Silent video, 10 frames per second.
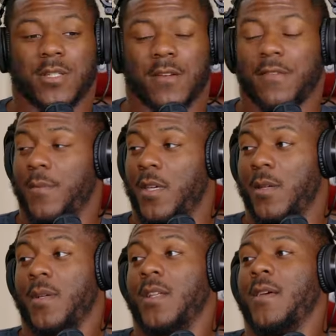Schefter. It's a fact.
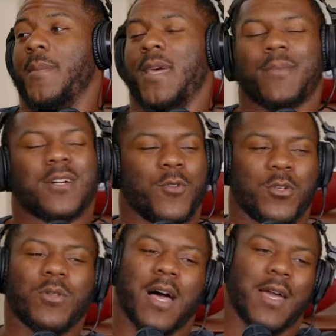But come on,
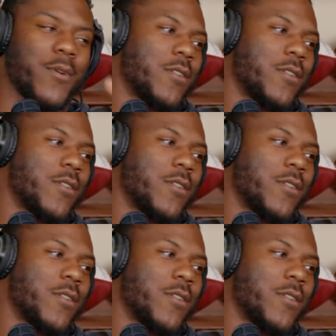you lying, bro.